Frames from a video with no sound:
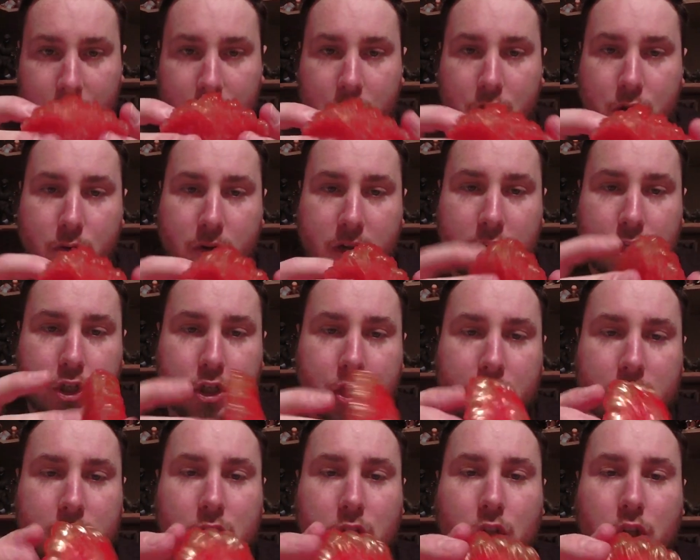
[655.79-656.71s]
You can
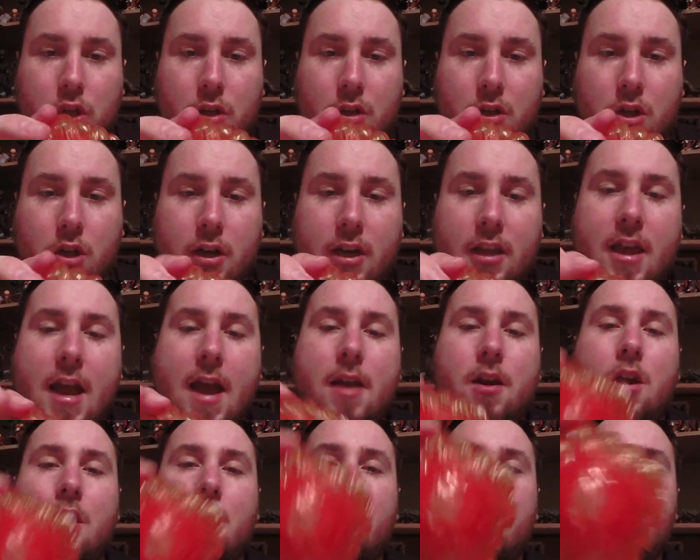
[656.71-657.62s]
just, look at
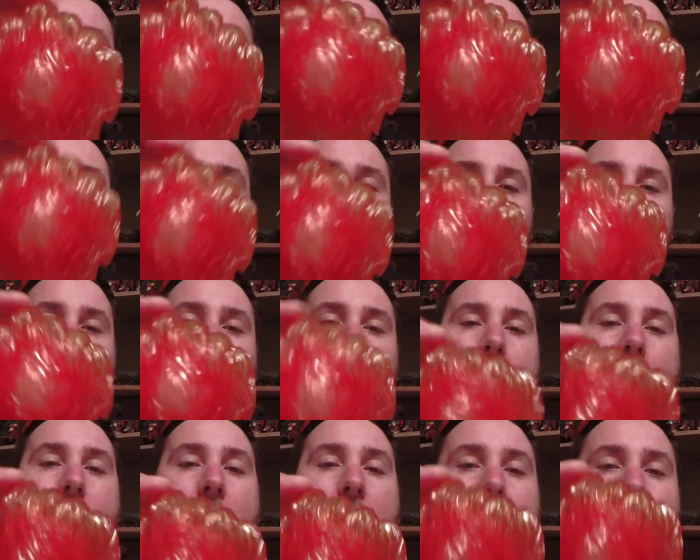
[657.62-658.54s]
that, dude. Look at
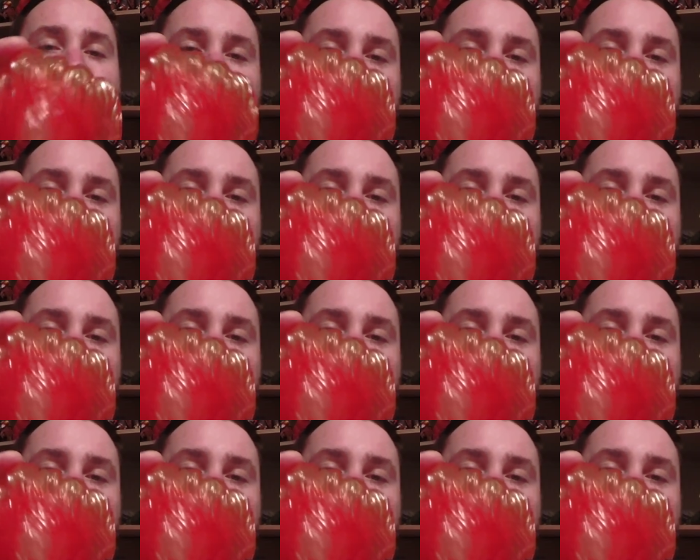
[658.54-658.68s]
that.